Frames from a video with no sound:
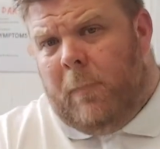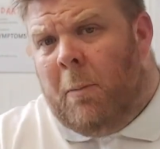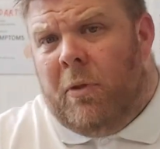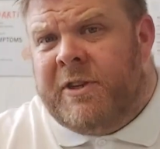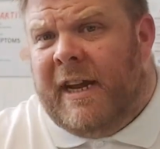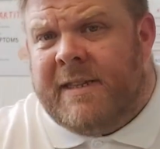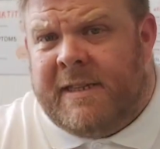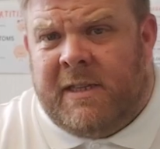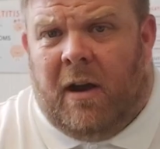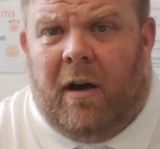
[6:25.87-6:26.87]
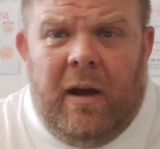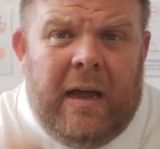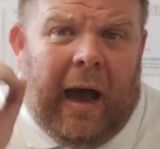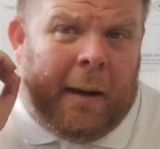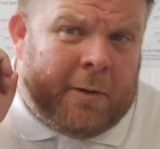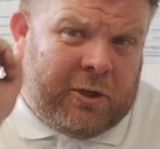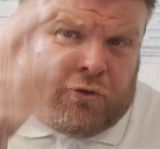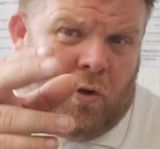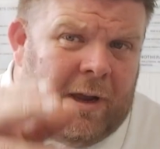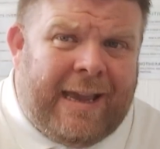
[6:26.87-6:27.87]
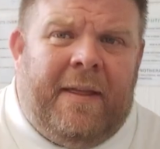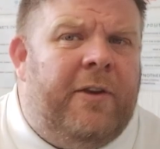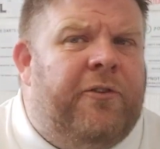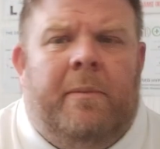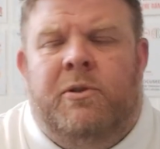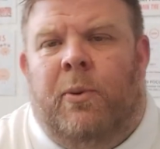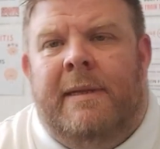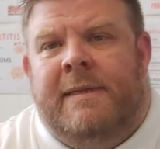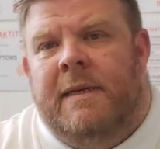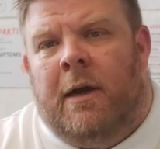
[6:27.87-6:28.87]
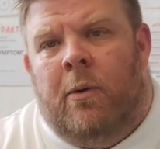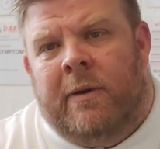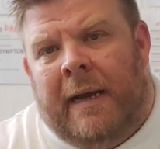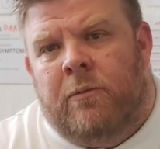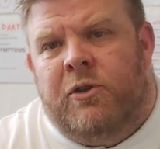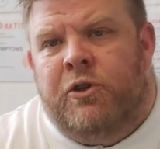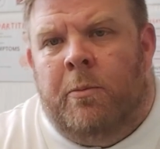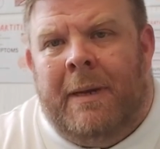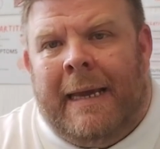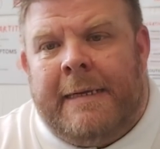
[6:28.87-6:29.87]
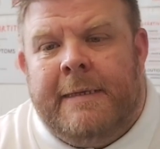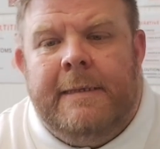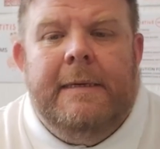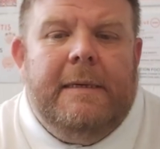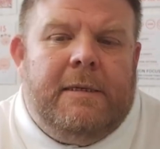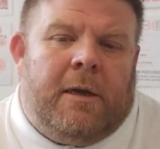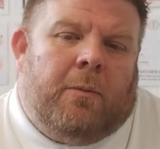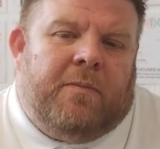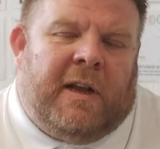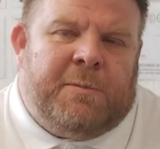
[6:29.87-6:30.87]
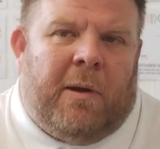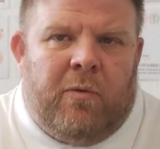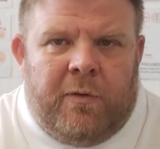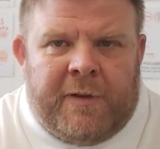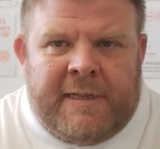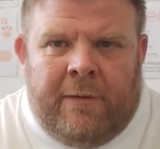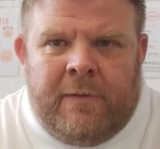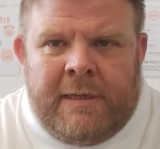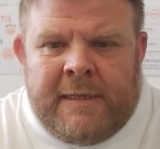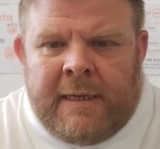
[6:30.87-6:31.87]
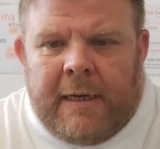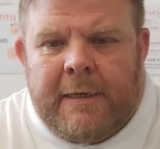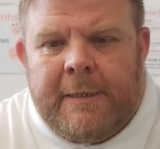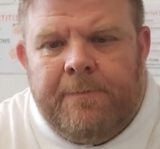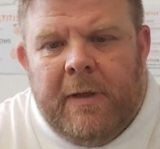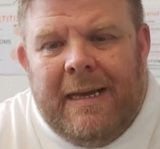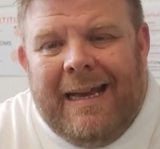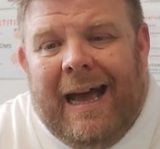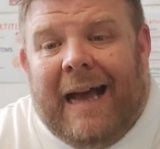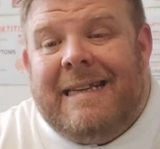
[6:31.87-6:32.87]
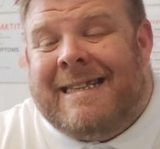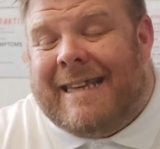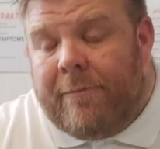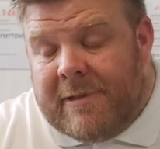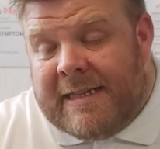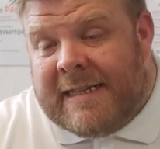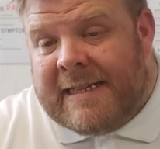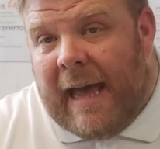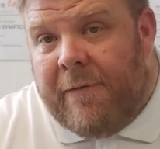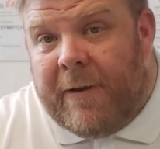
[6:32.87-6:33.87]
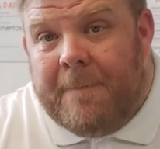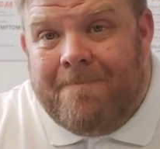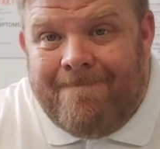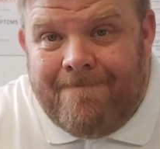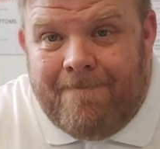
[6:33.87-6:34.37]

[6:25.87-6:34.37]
But the chances are I'm going to try and get that treble 20 to go down to double 8. So that's my route for 76. At 77,